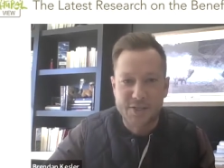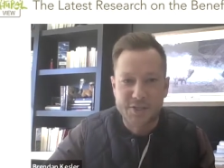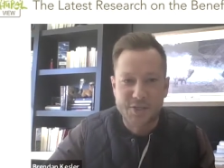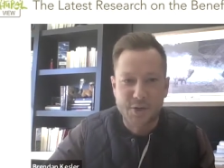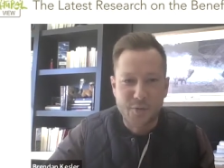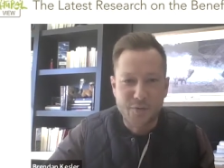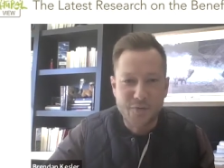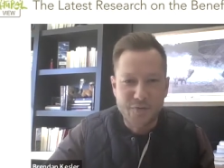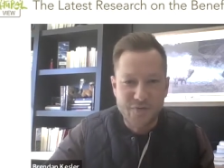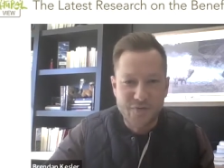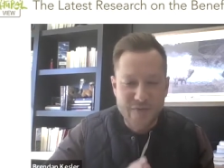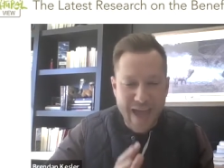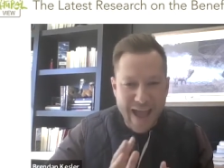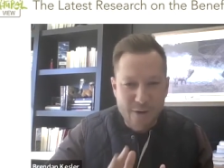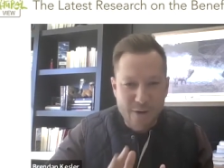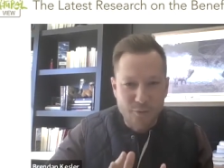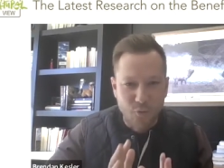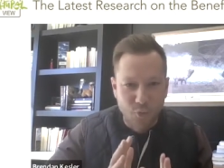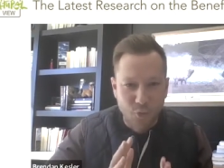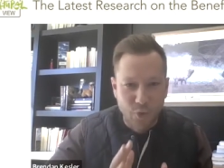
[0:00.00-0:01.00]
And so
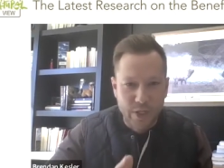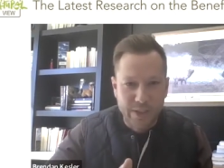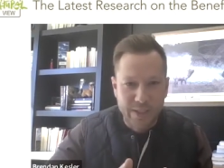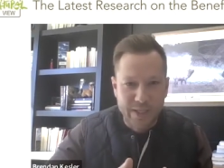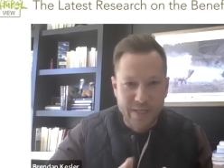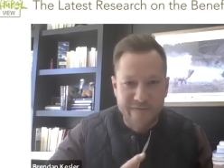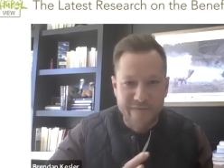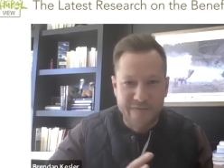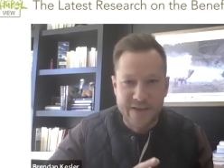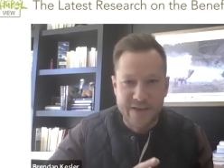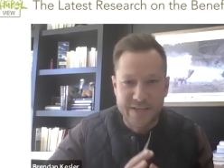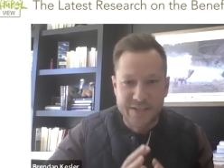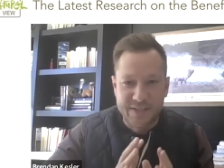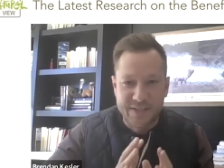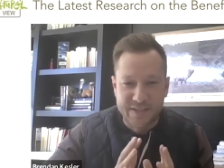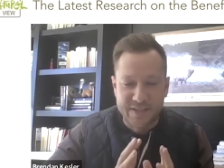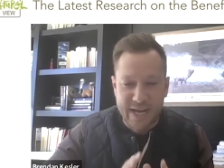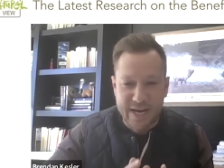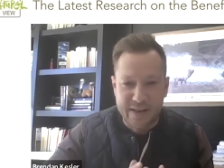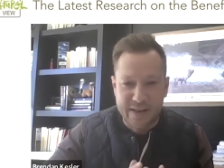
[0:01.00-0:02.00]
that really is
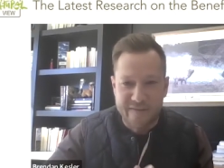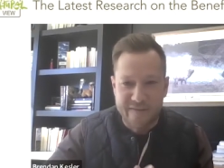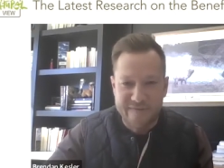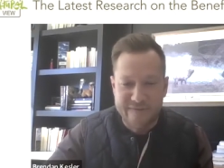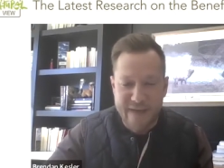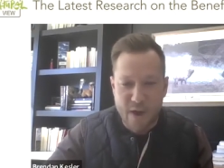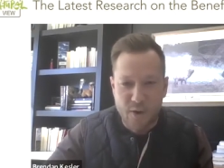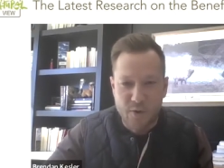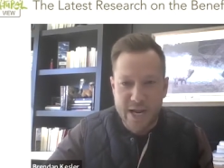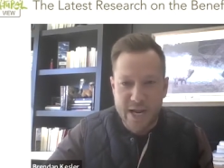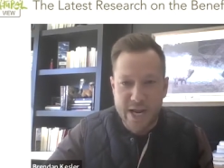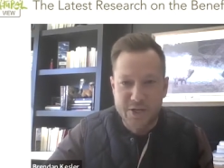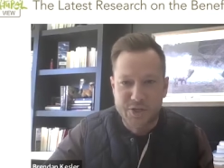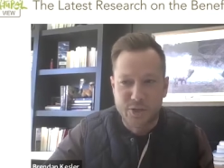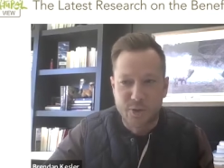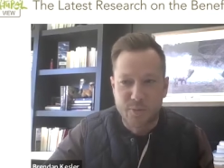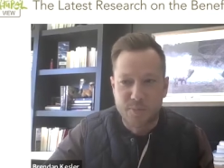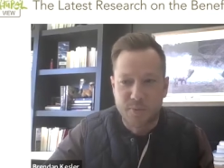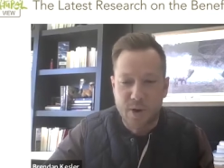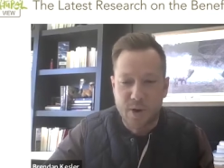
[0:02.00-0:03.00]
the kind of the
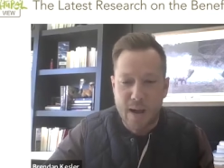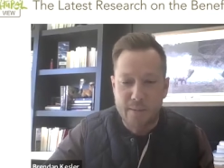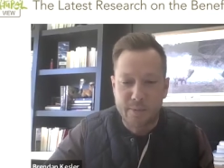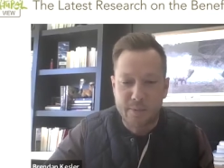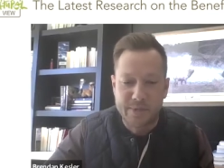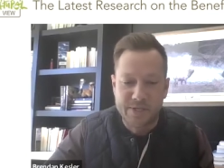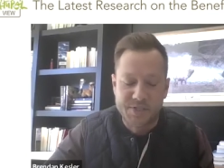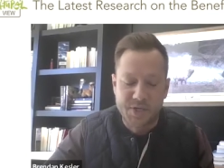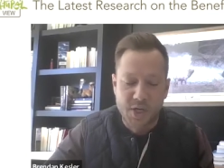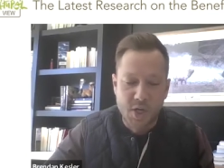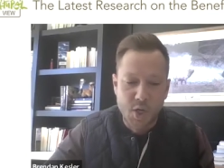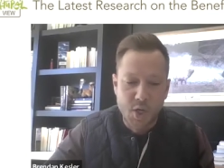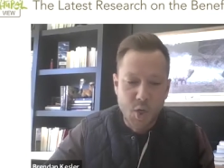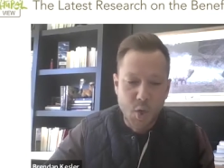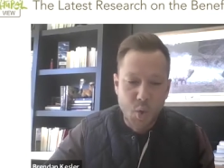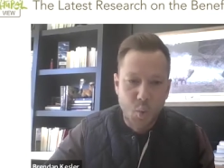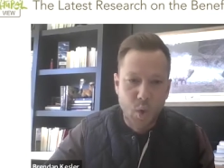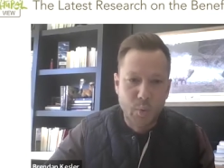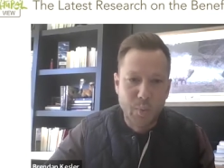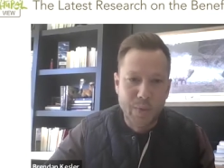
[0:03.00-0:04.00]
foundational problem, is
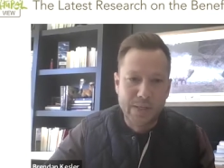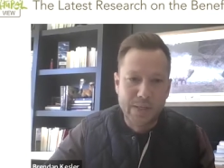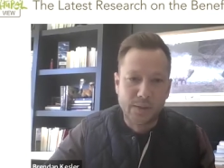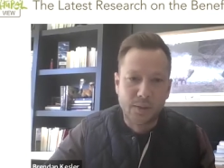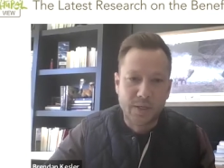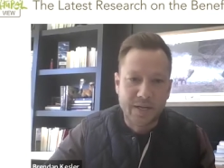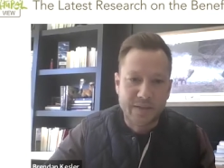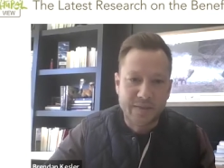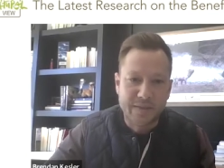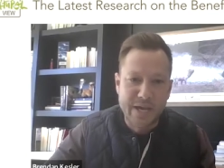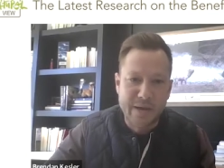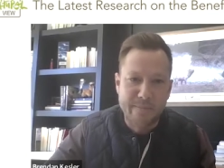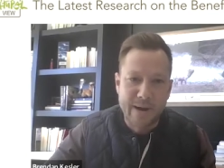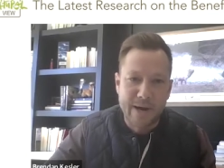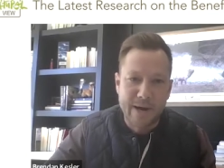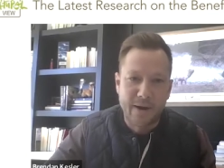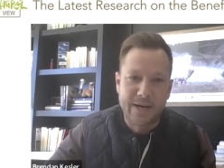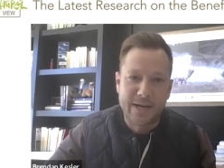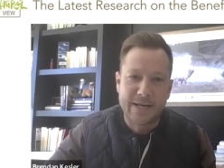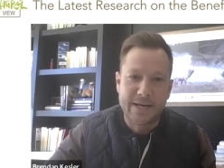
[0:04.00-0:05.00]
when we look at the
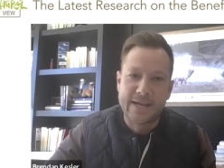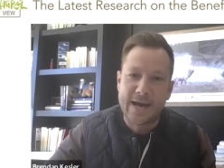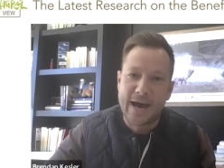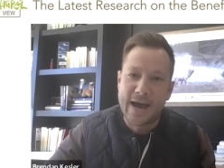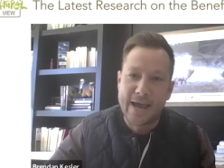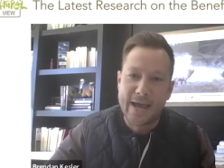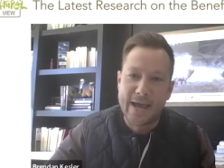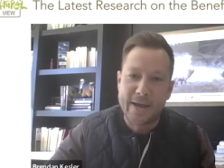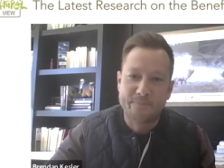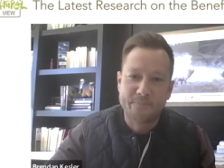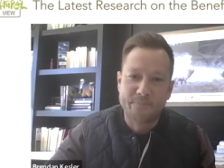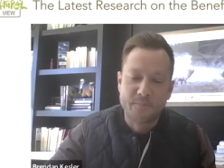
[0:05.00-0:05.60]
American diet,